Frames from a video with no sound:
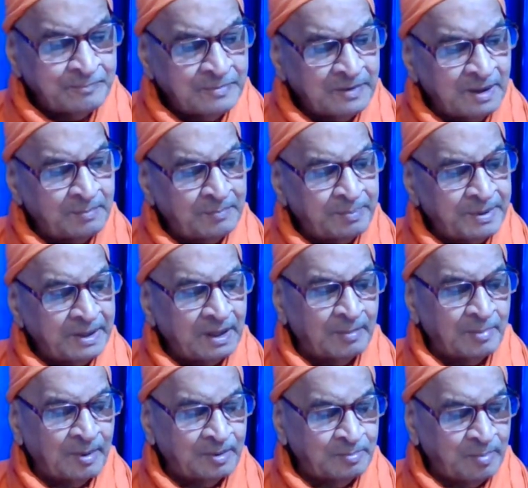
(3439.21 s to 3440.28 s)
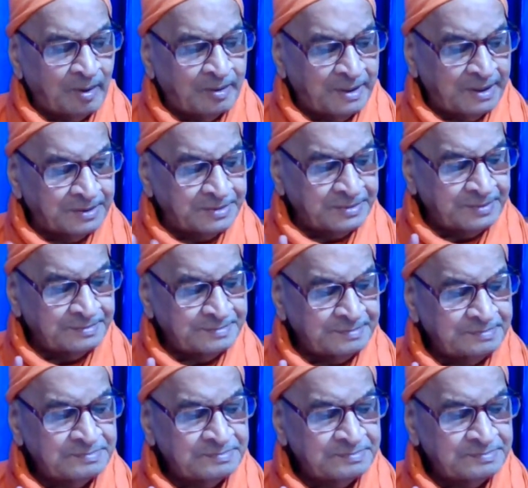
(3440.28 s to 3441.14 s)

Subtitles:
They bring about bondage.